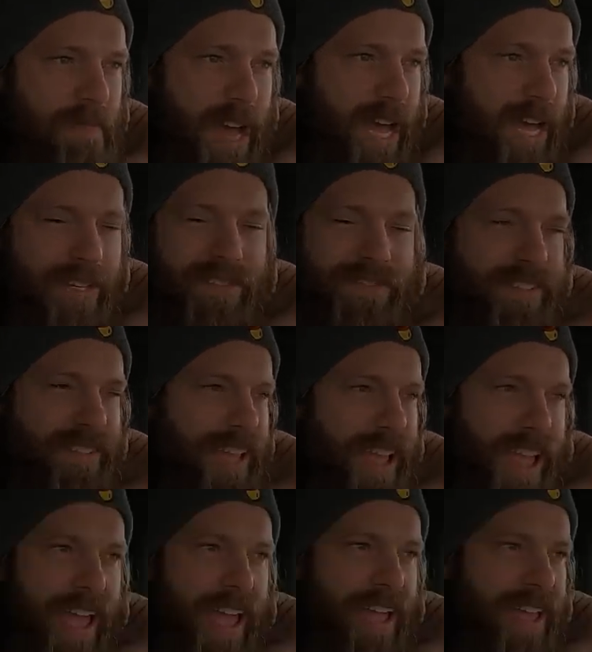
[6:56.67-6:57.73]
But
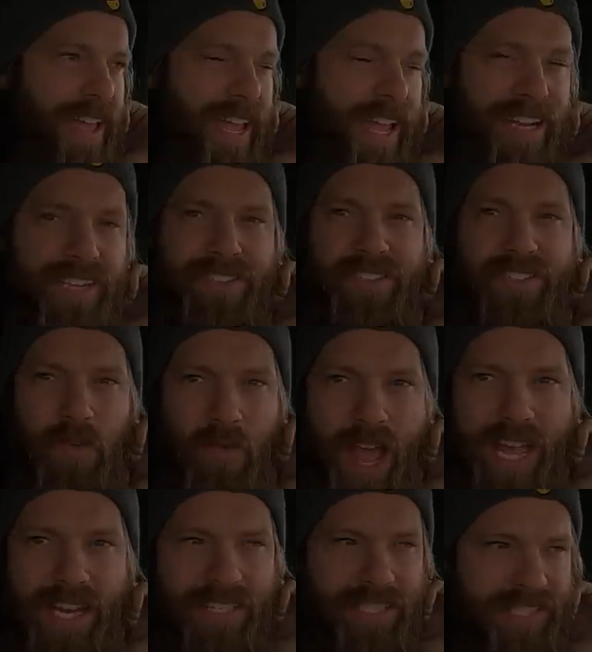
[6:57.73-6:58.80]
it is the
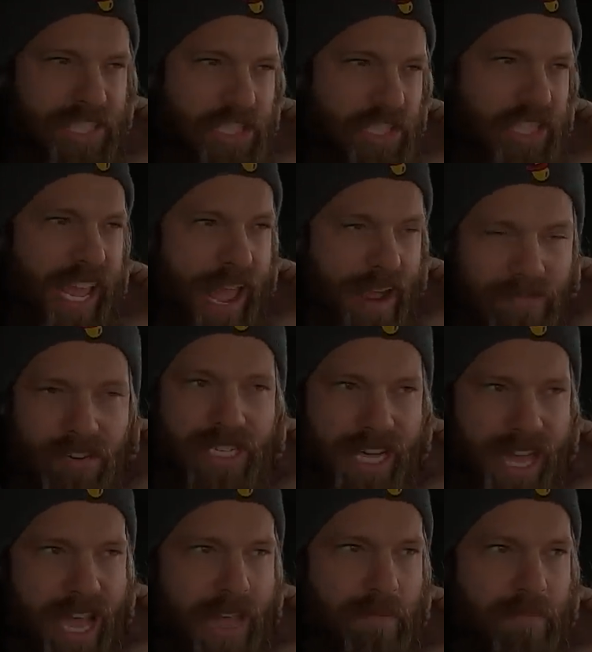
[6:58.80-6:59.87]
right decision every
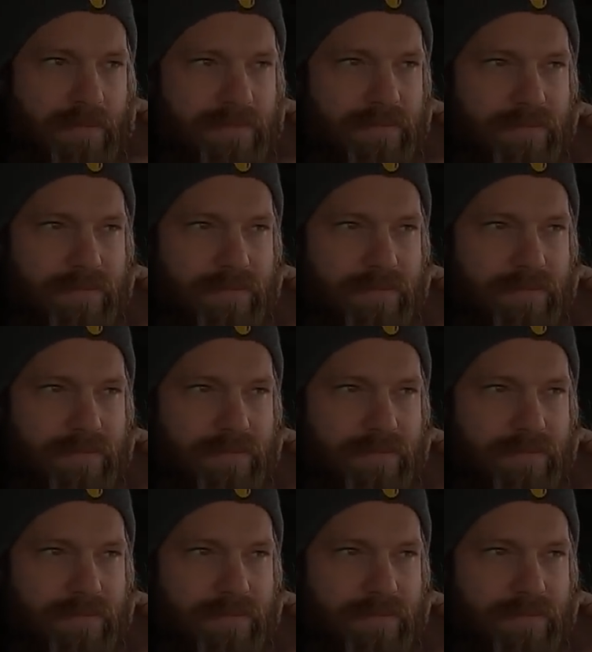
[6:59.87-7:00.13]
time